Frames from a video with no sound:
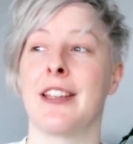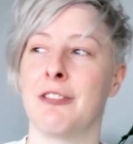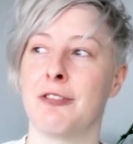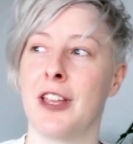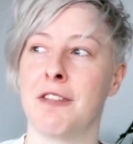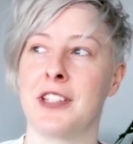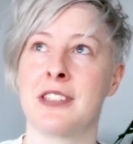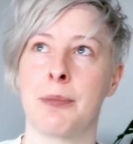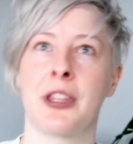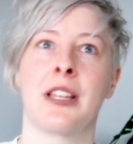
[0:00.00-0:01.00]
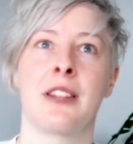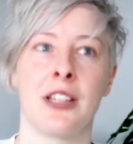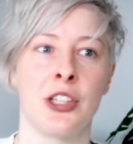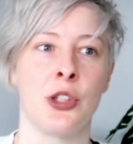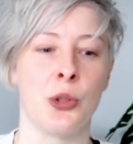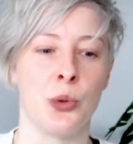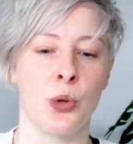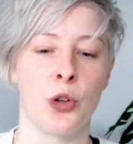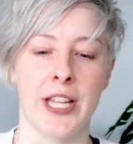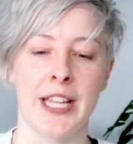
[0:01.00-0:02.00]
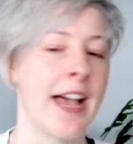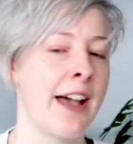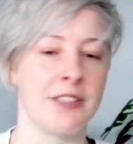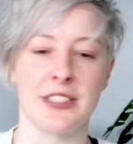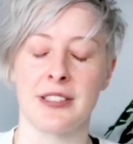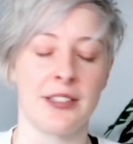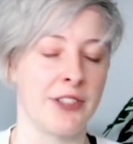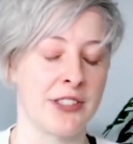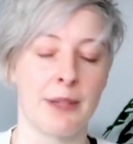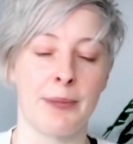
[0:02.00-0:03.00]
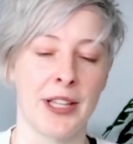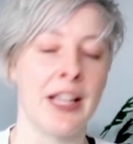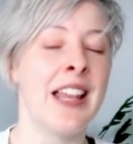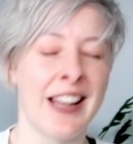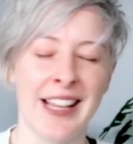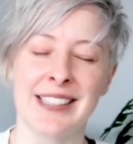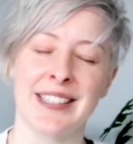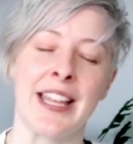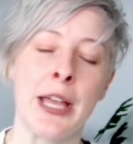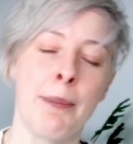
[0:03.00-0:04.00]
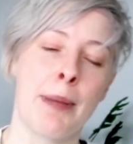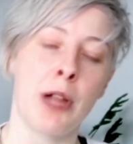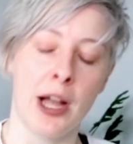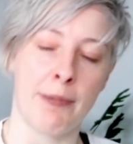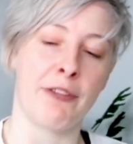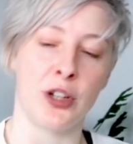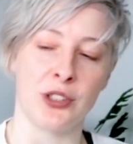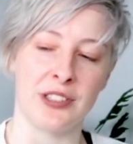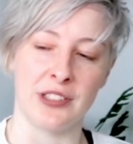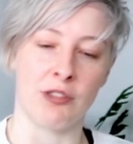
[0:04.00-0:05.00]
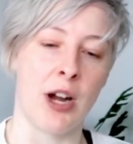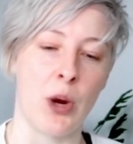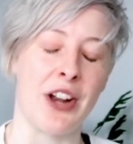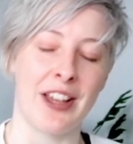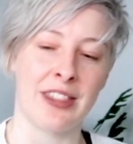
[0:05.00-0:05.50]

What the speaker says: If it's something that you already have, if it's something, like I say, maybe hyperfocus isn't the right word.